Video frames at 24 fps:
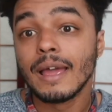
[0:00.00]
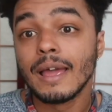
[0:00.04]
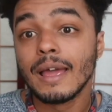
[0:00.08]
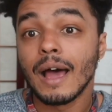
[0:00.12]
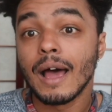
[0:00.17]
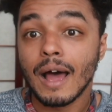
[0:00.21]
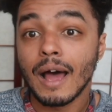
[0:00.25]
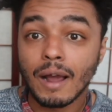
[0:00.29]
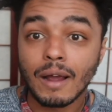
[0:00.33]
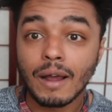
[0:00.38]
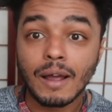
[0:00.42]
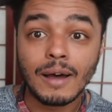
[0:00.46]

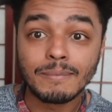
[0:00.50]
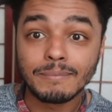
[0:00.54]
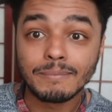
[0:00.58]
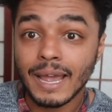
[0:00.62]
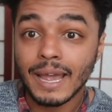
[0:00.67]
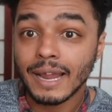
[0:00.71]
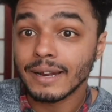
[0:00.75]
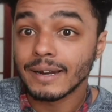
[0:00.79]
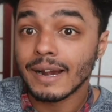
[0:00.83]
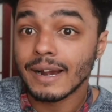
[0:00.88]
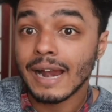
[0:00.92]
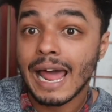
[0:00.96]
I'll come back
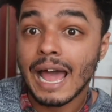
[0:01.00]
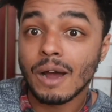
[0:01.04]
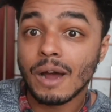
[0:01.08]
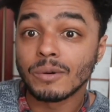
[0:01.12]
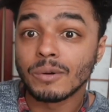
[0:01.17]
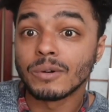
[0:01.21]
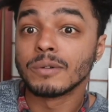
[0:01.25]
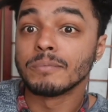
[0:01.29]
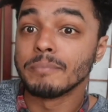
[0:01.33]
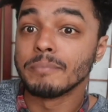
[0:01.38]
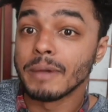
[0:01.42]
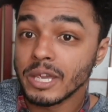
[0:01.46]
in an hour,
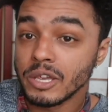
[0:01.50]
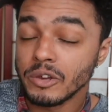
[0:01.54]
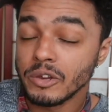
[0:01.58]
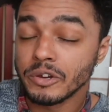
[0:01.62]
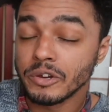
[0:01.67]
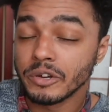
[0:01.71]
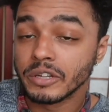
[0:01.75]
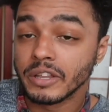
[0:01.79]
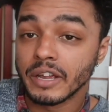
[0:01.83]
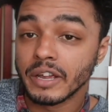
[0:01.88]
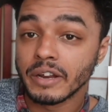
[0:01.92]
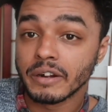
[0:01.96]
make you your
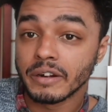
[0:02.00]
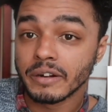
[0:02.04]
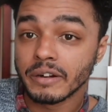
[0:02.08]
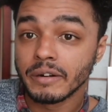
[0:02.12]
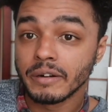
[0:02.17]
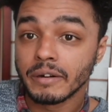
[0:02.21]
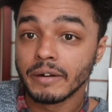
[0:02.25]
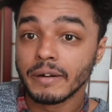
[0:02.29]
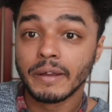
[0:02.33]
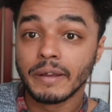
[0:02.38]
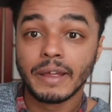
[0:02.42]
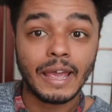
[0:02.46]
dinner,
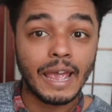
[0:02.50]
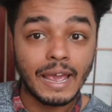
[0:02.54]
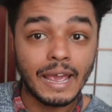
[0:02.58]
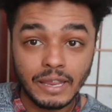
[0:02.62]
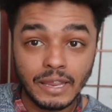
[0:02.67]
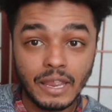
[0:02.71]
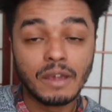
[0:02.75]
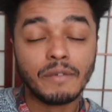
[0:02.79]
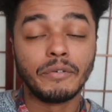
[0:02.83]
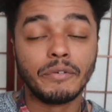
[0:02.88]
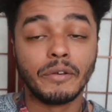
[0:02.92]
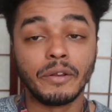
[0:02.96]
and
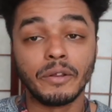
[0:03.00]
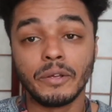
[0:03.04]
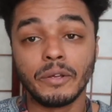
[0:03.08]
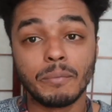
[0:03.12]
give it to you.